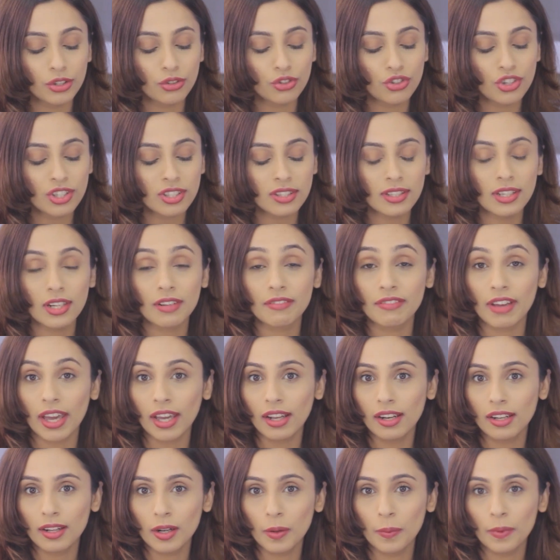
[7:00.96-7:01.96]
you just need a
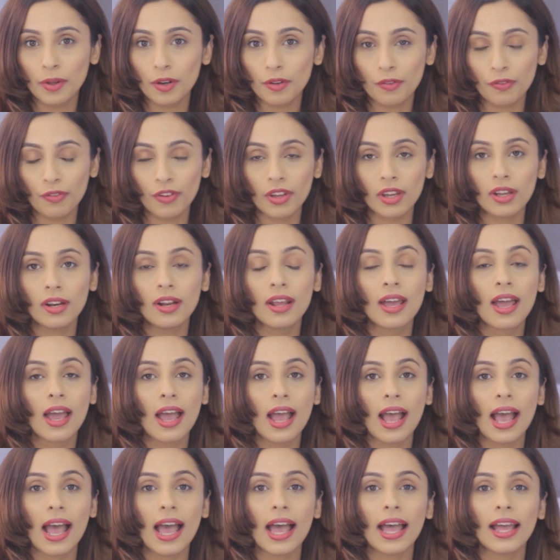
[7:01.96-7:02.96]
very little bit of it,
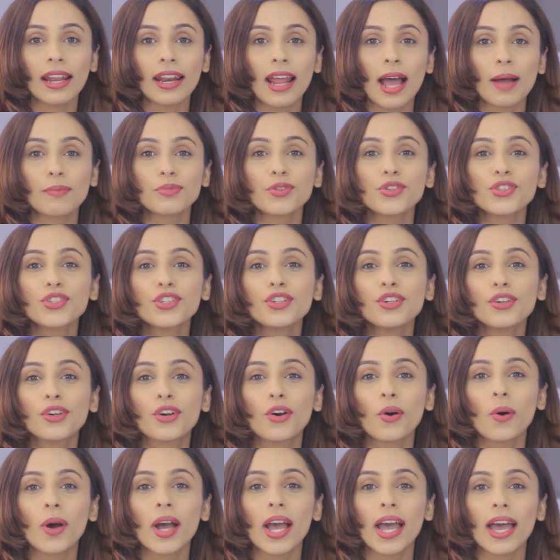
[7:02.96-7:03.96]
and I'm just going to
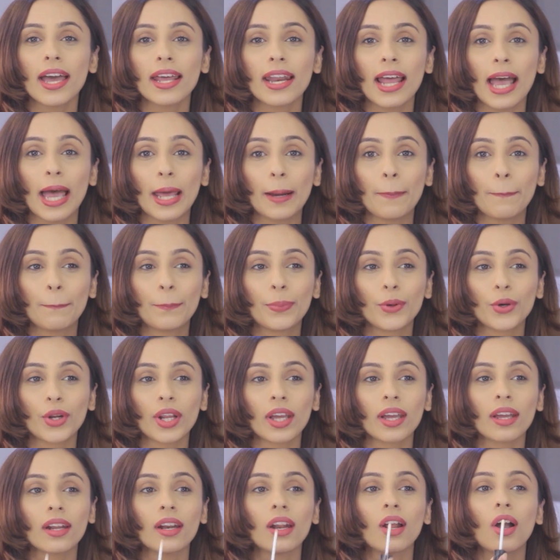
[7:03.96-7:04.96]
go ahead and put
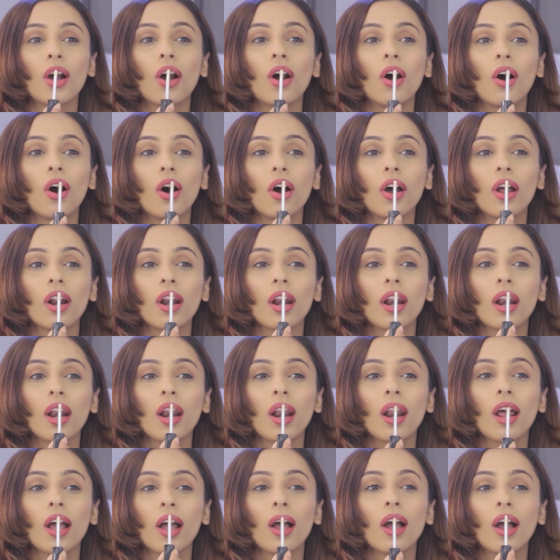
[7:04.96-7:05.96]
it on